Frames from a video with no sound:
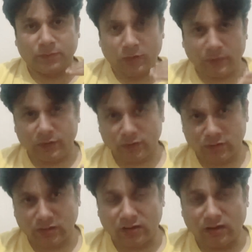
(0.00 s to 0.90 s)

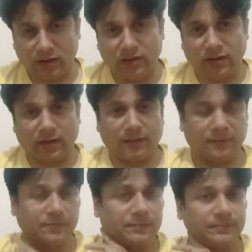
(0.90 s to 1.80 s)
population in India
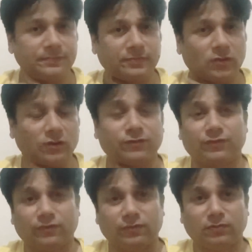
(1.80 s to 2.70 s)
of
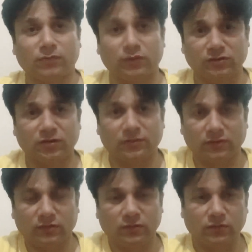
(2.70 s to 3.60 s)

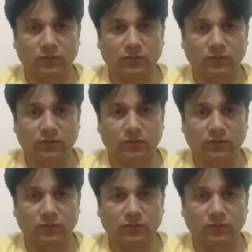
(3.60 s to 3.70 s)
Muslims,